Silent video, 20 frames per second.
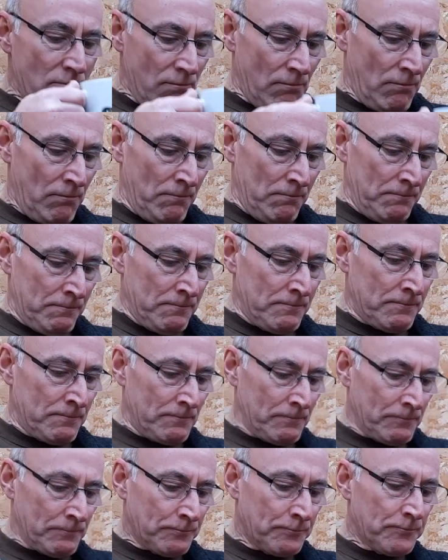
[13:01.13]

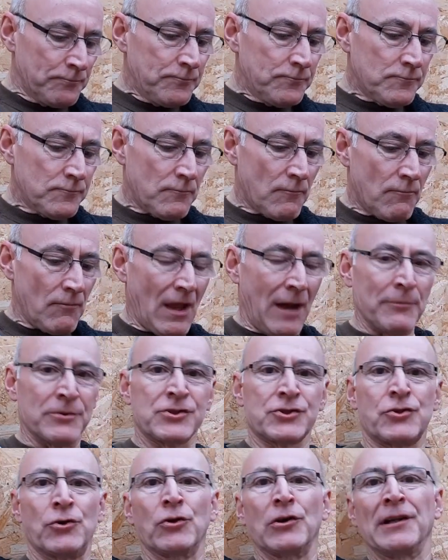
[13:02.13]
I'm
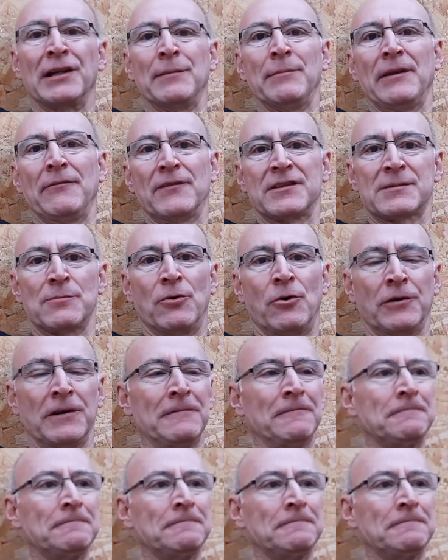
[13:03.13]
struggling a bit this morning.